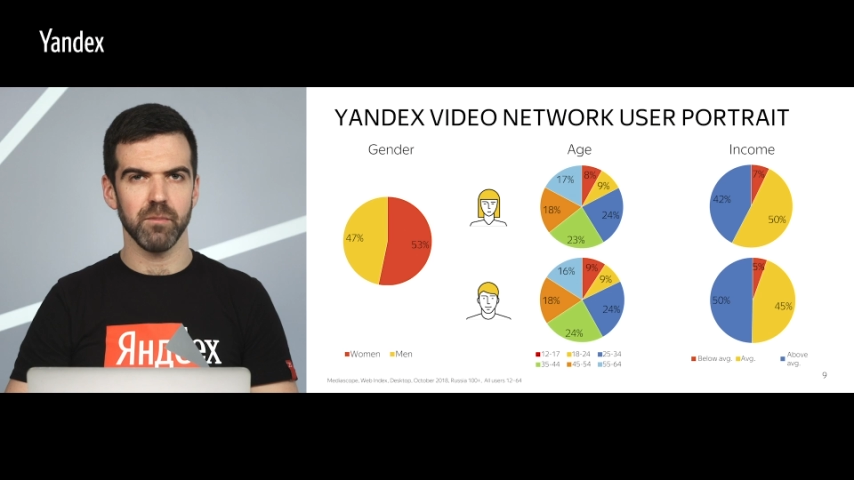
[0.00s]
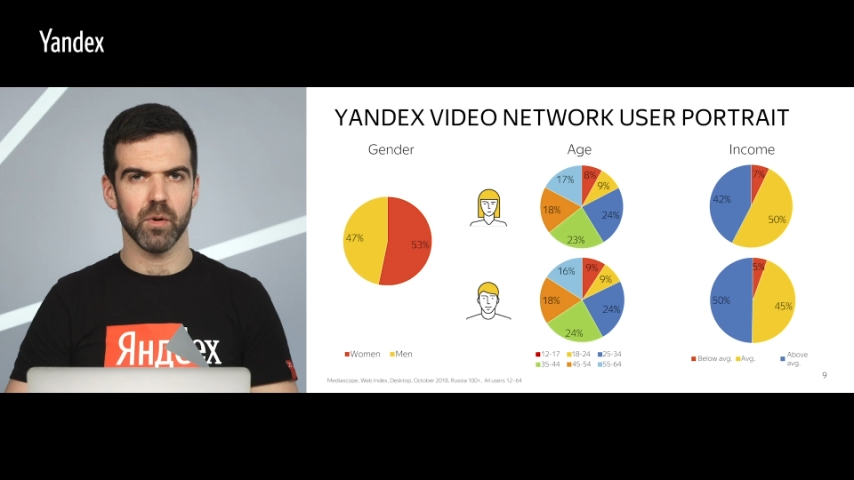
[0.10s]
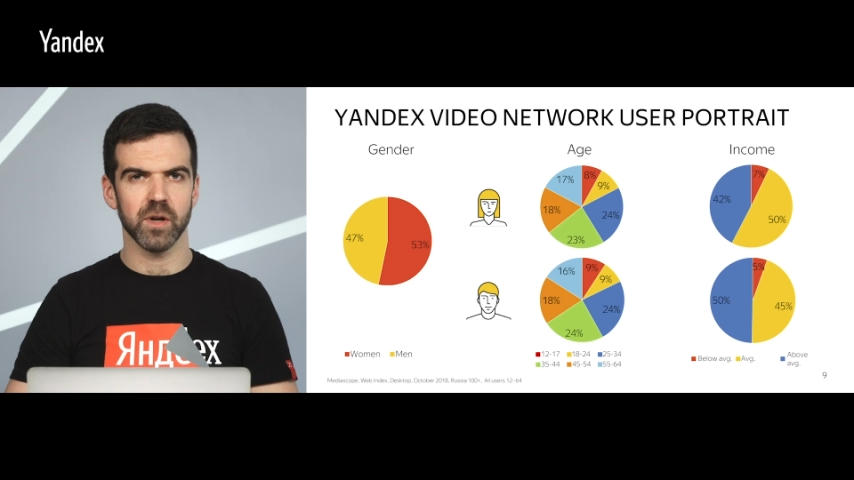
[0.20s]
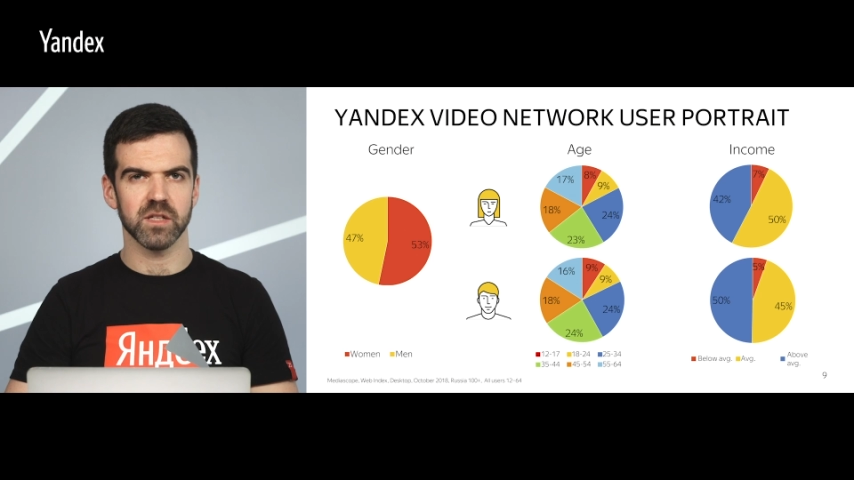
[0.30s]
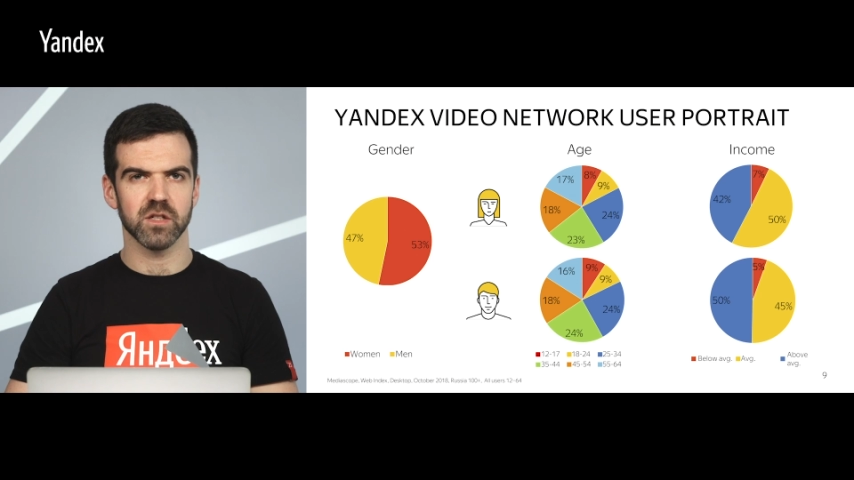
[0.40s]

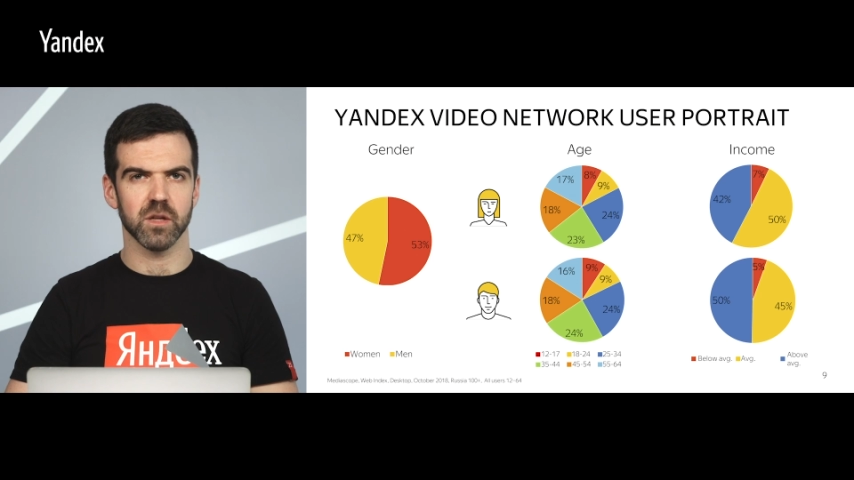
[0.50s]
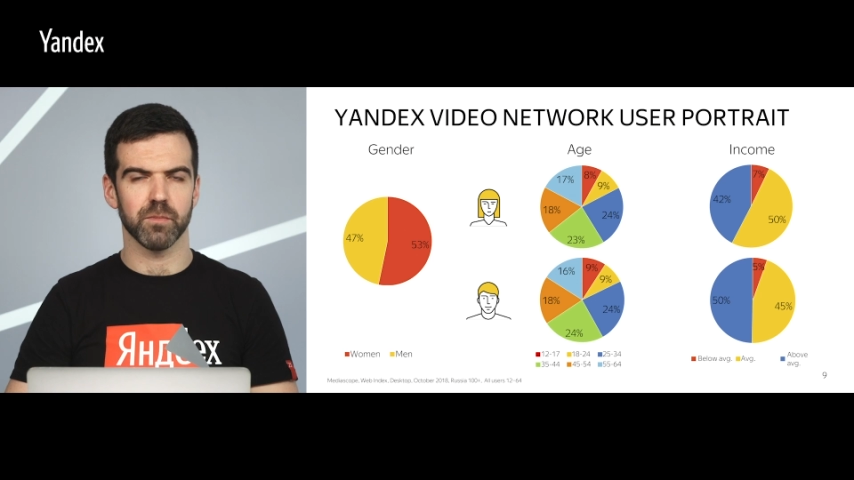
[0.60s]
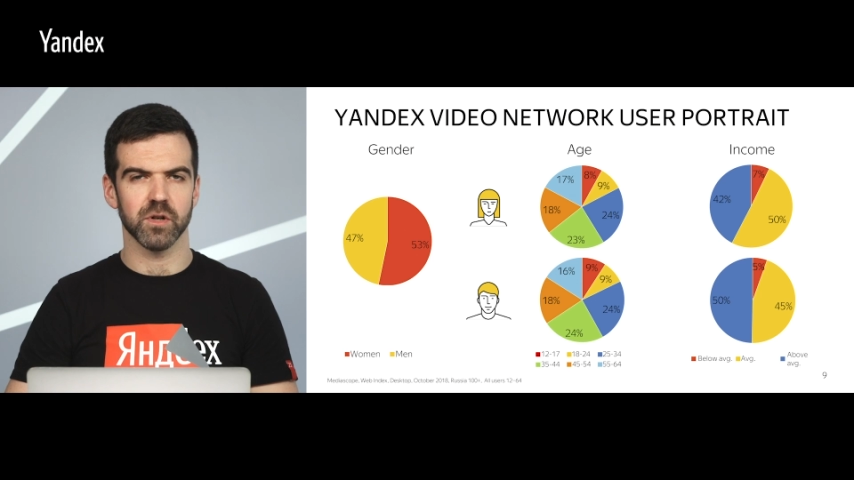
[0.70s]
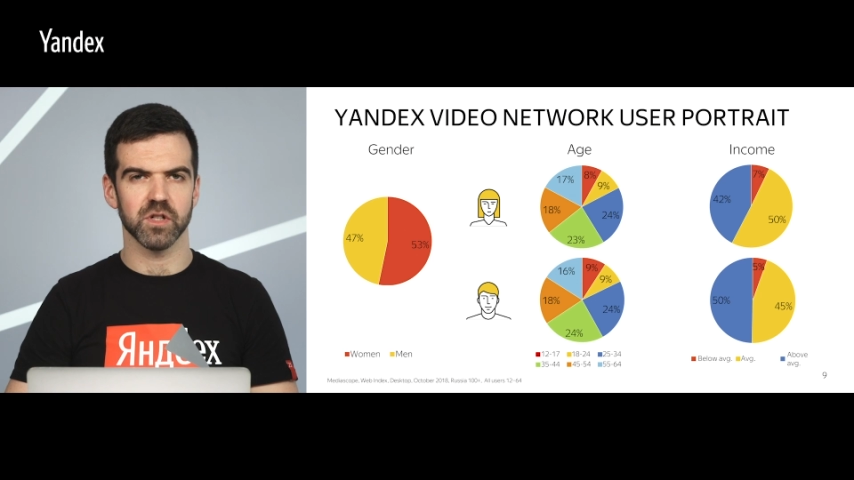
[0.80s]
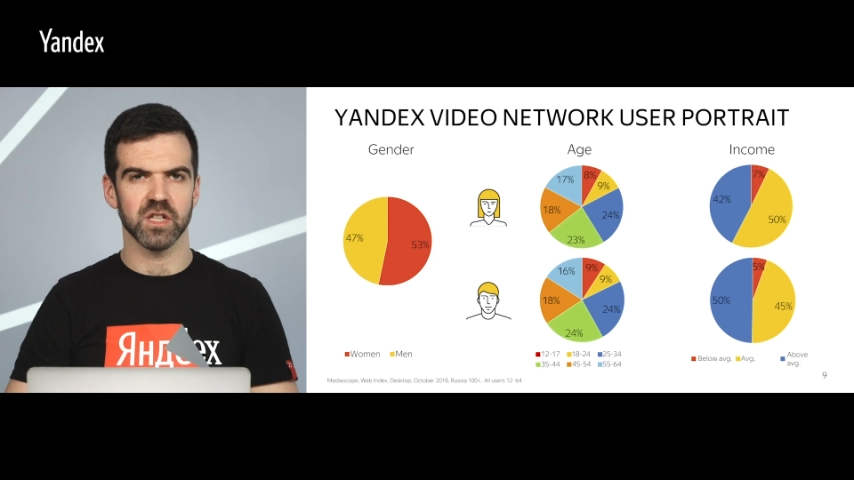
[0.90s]
points to the
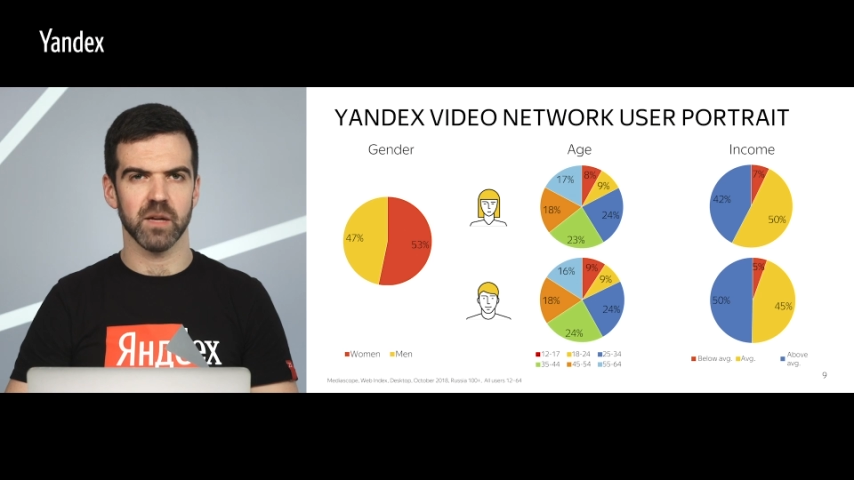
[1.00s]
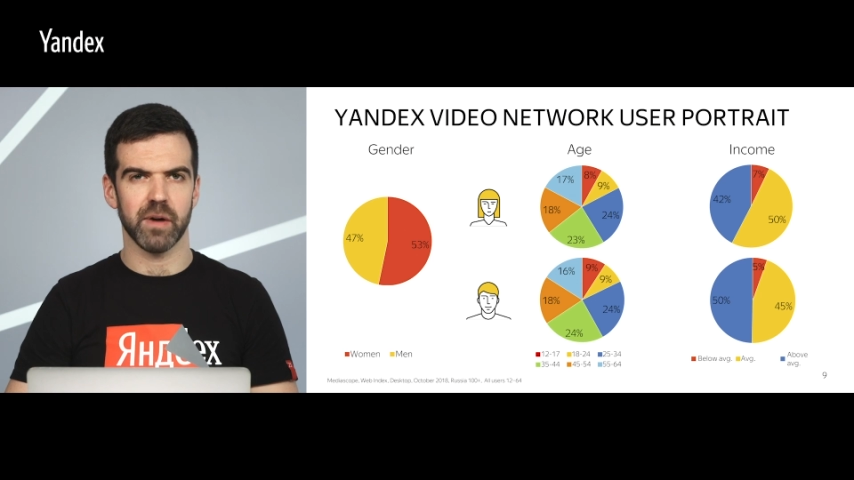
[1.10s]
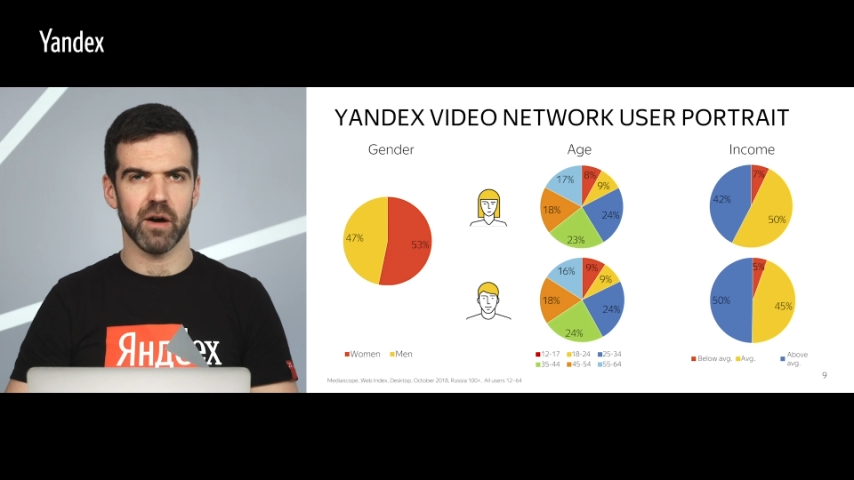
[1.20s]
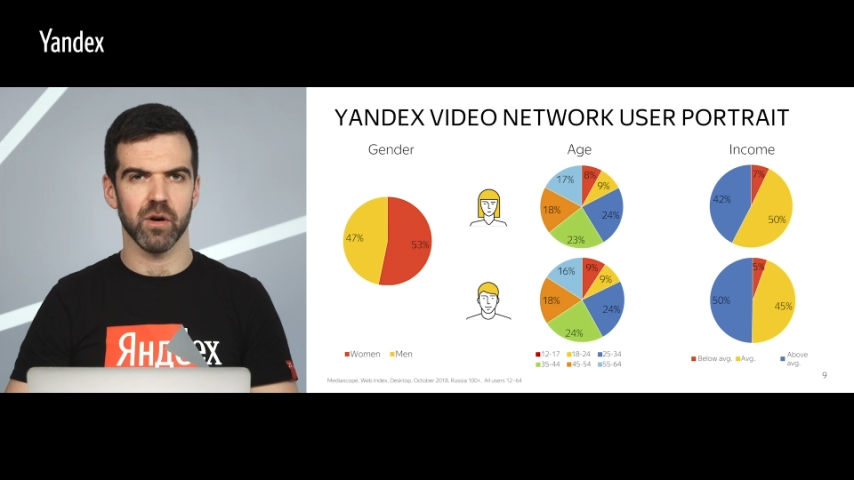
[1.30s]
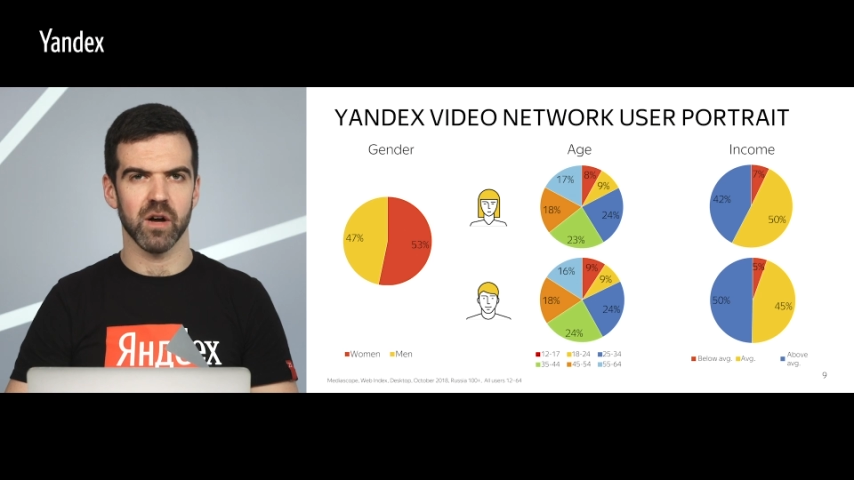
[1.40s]
purchasing
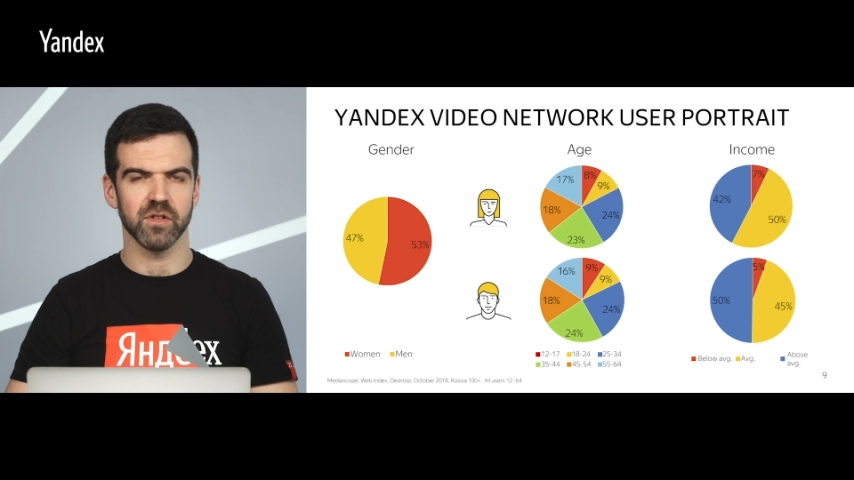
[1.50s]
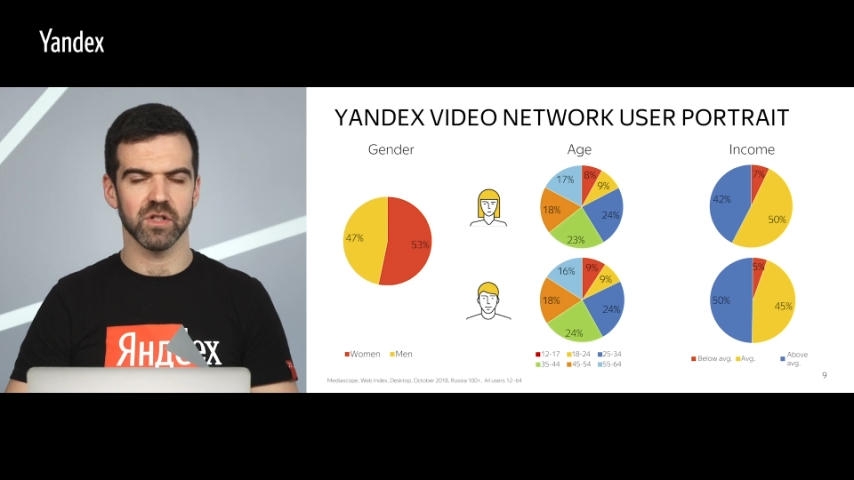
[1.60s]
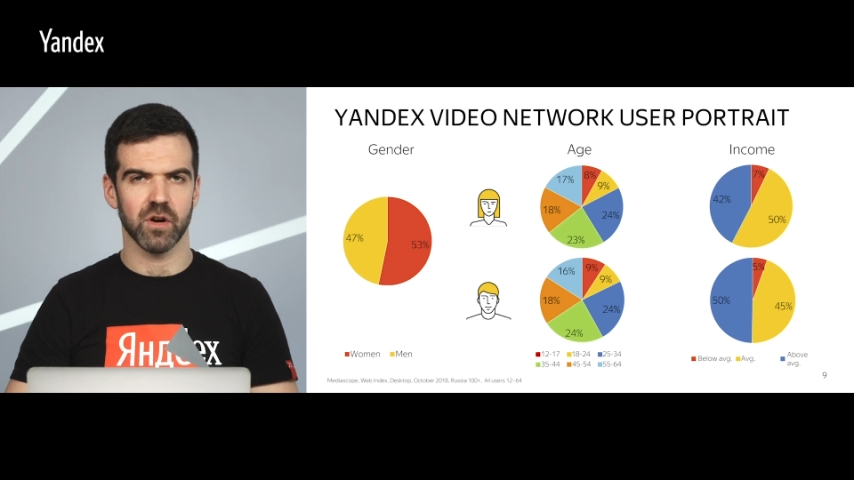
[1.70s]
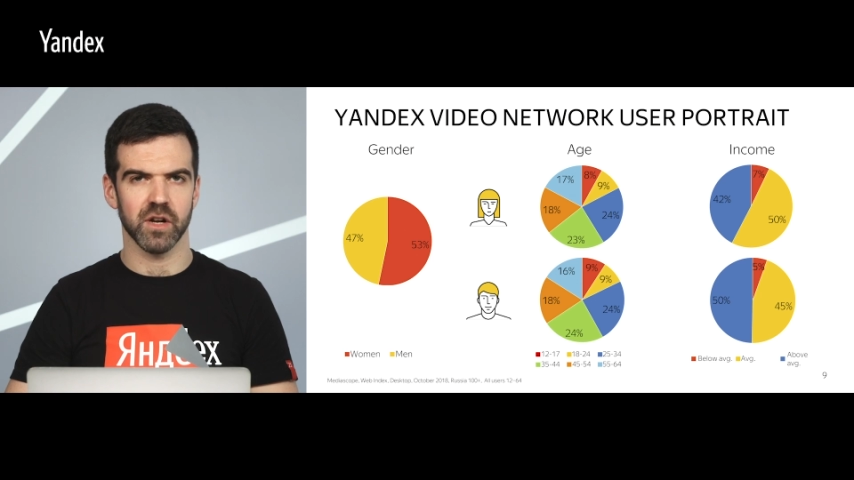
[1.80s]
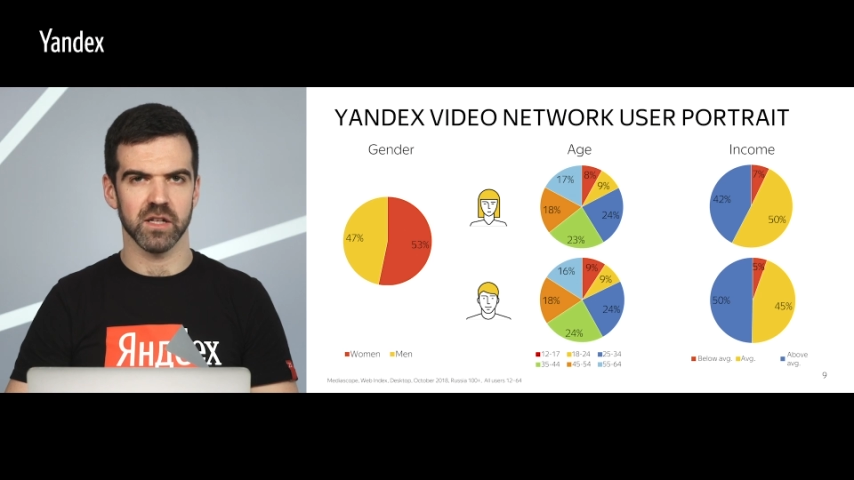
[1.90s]
power of its
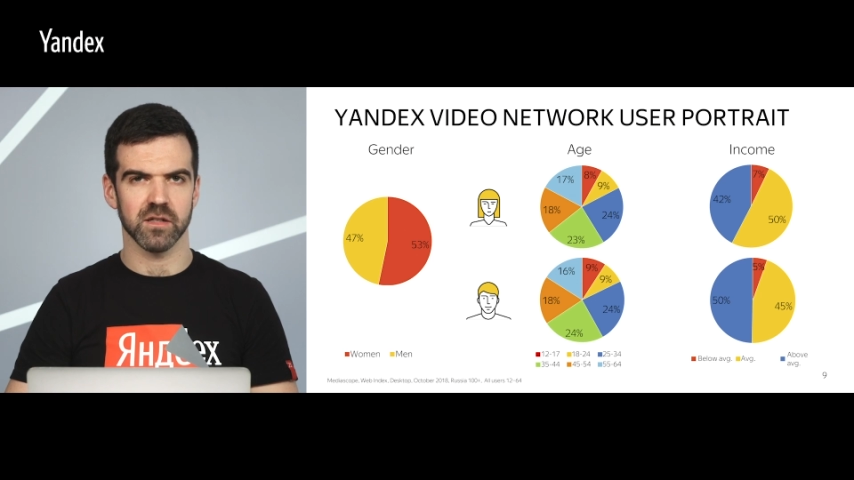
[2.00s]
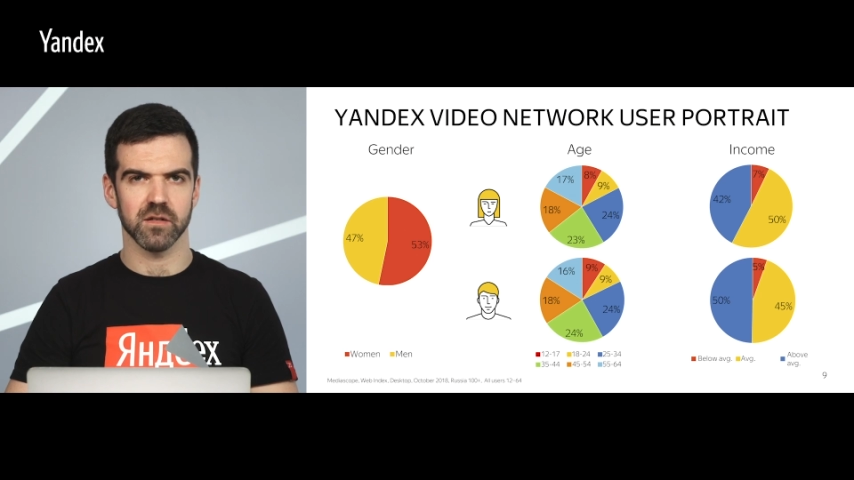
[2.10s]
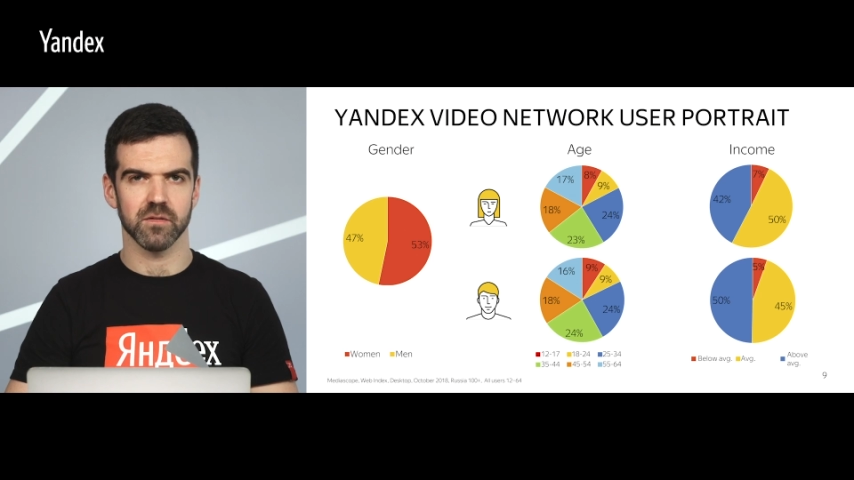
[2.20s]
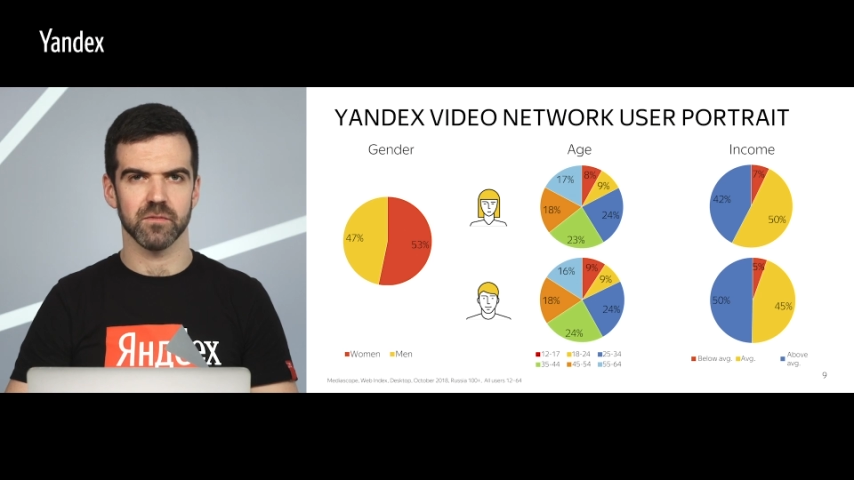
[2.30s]
audience.